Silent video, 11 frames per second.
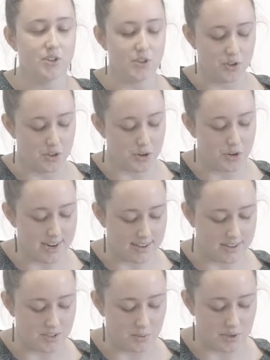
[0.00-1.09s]
so the
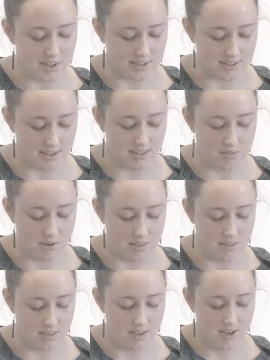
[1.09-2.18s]
runaka is working together
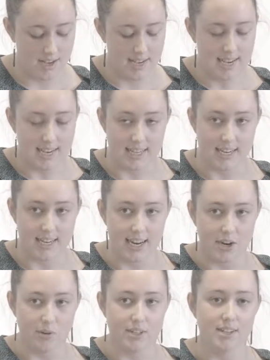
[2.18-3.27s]
with Lincoln
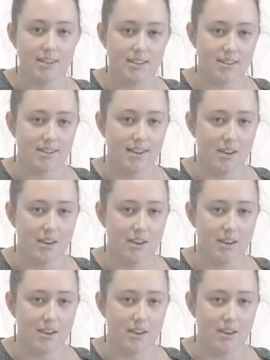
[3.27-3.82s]
Agritech